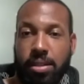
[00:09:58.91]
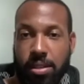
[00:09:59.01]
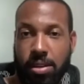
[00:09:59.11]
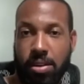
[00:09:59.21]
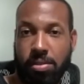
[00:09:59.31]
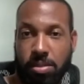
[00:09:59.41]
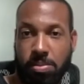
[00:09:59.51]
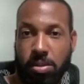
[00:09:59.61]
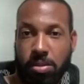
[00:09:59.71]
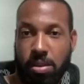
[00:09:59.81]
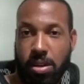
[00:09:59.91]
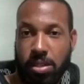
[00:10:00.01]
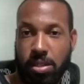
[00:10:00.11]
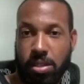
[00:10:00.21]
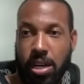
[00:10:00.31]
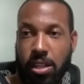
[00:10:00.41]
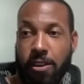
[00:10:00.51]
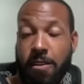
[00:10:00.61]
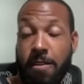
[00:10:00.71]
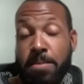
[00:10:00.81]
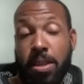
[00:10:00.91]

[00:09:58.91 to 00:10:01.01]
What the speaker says: you know, it spoke to our talent.